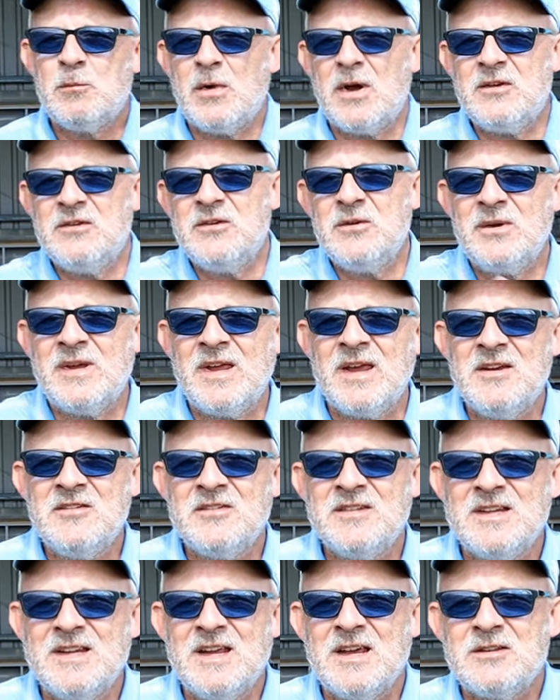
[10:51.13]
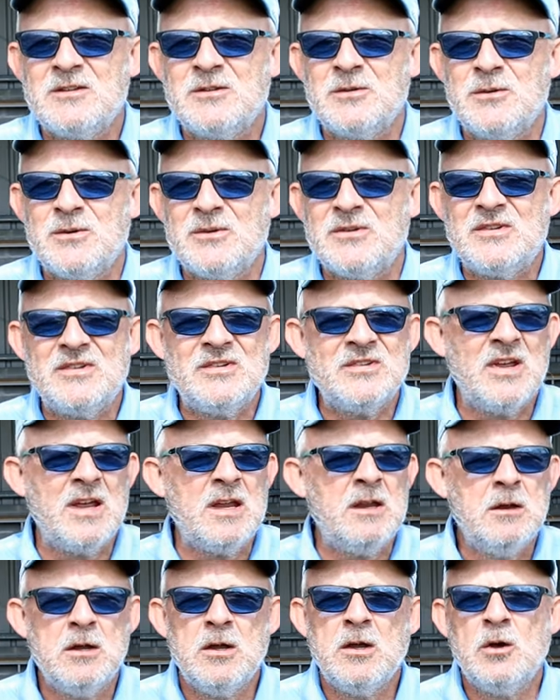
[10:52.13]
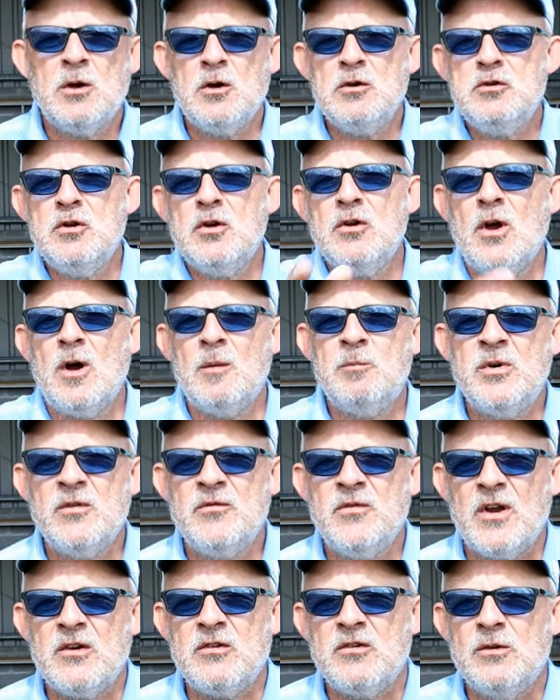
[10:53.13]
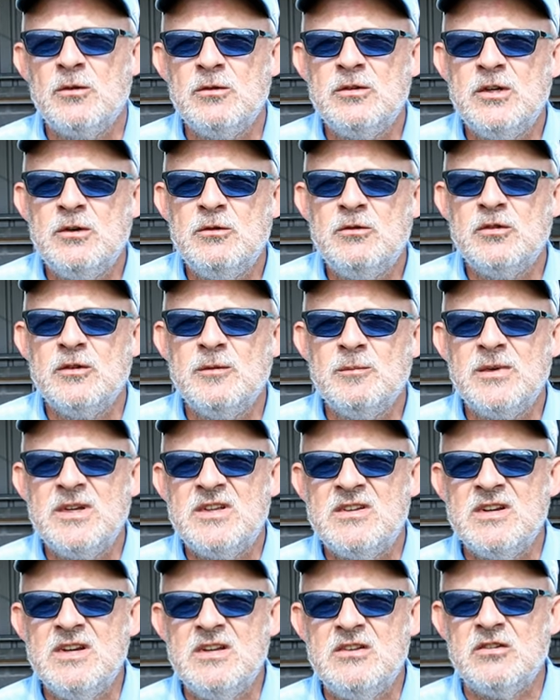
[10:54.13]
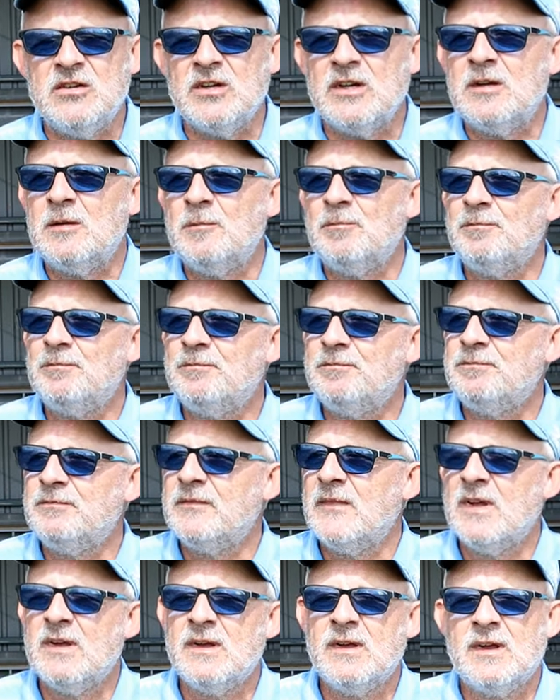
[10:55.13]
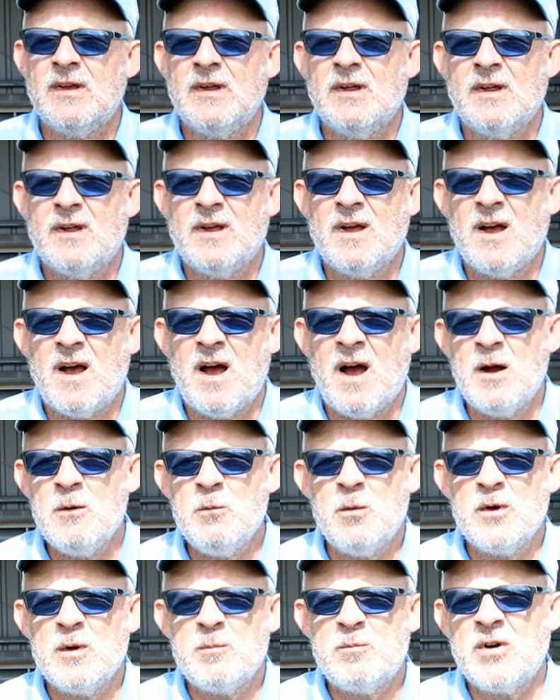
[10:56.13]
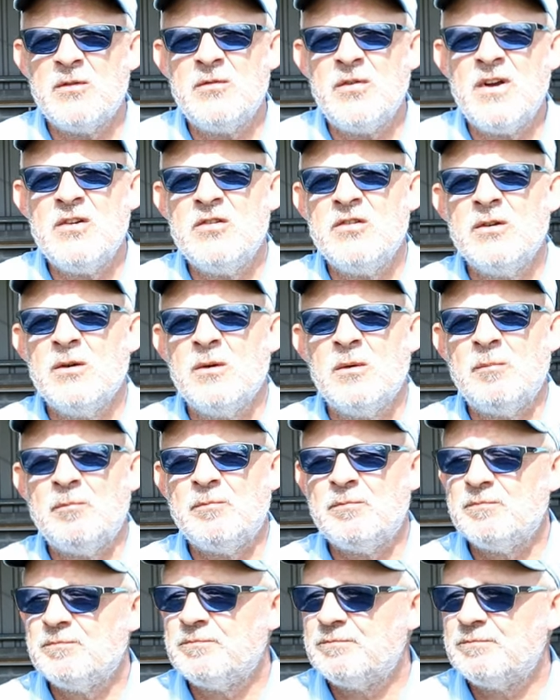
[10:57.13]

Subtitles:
But I do occasionally get someone to say, "Oh, you're not a professional, you shouldn't be teaching. I want a professional."